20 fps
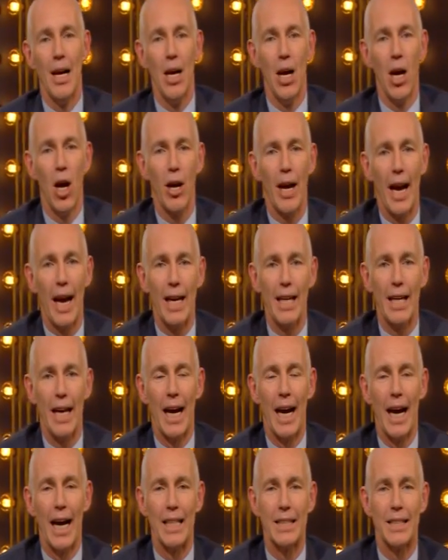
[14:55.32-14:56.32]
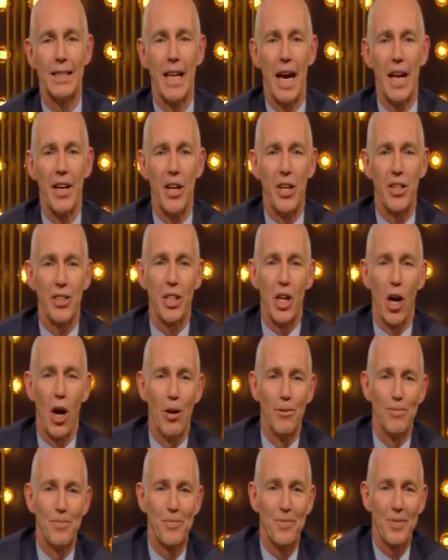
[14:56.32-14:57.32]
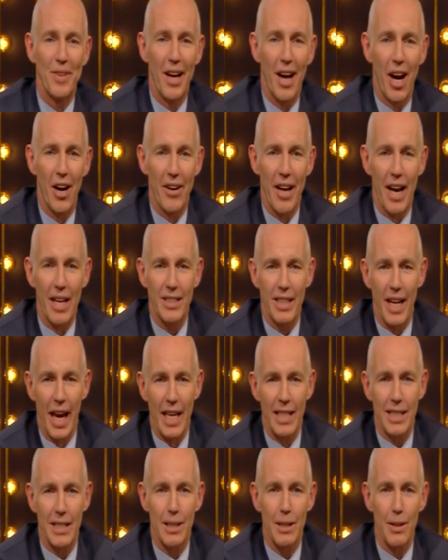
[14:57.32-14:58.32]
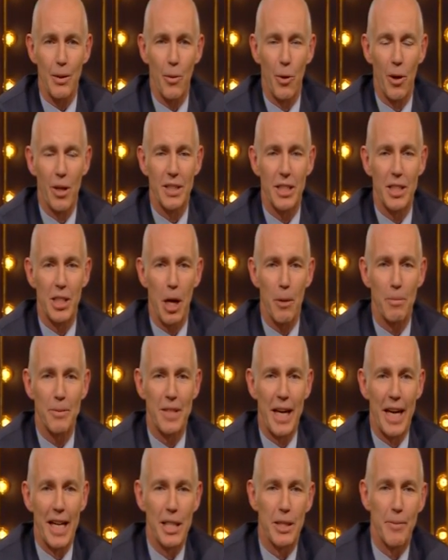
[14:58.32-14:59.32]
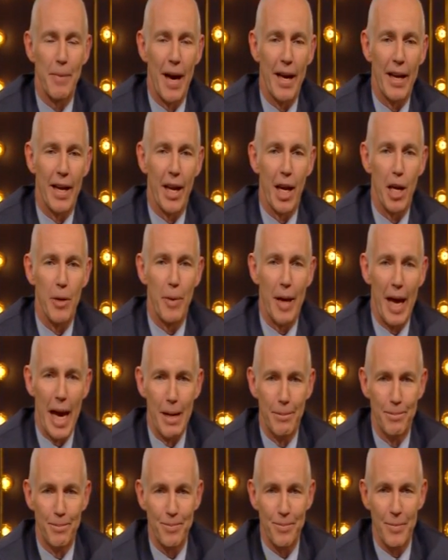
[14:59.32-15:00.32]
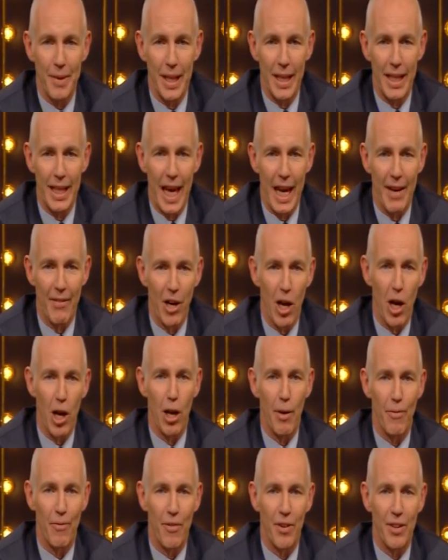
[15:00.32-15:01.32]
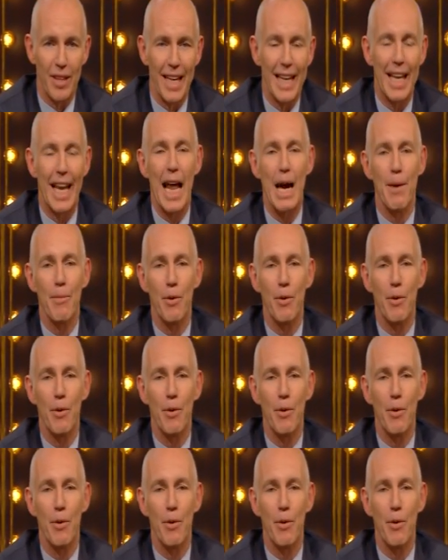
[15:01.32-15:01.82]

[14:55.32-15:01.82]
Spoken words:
Okay, 10 years ago, our next guest was a top salesman at IBM. He gave it all up for the